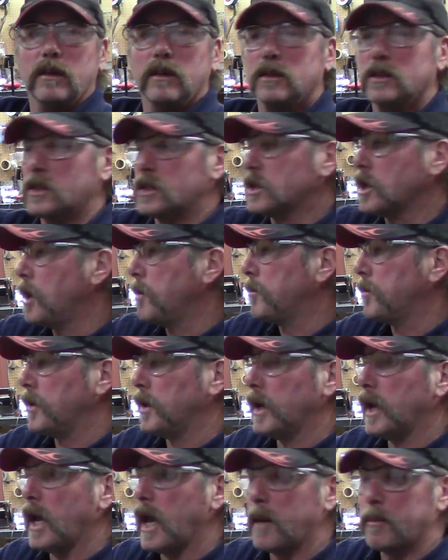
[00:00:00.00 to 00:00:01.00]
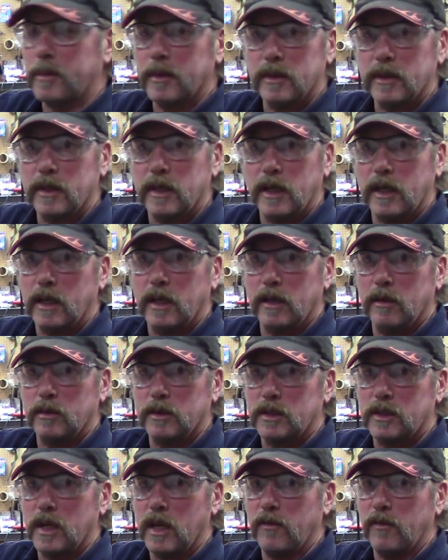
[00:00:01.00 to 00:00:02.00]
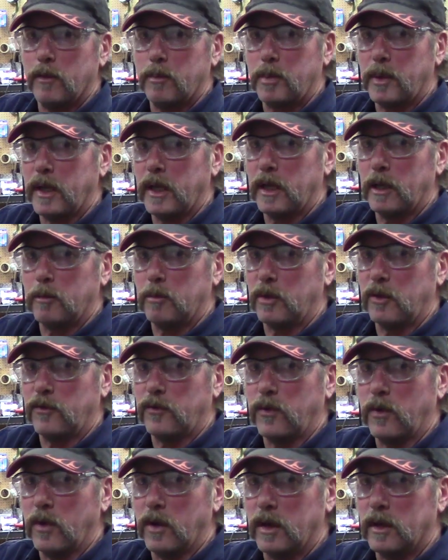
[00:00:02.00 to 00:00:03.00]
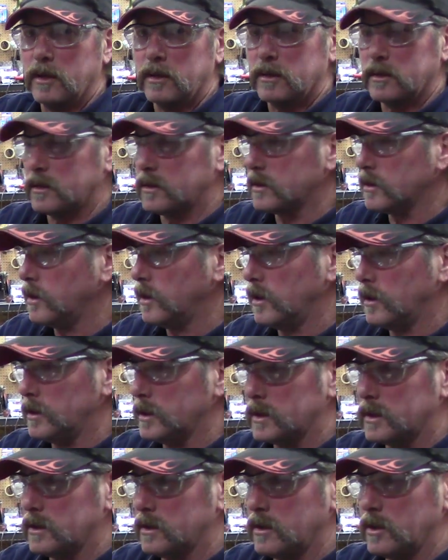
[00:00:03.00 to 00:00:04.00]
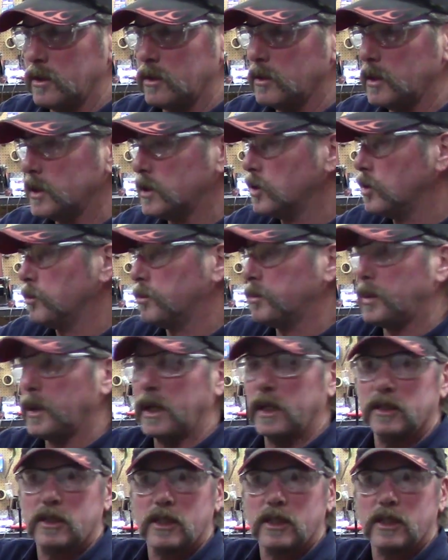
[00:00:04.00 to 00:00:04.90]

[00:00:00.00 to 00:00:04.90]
something happened and it was never painted before, so it was the original paint.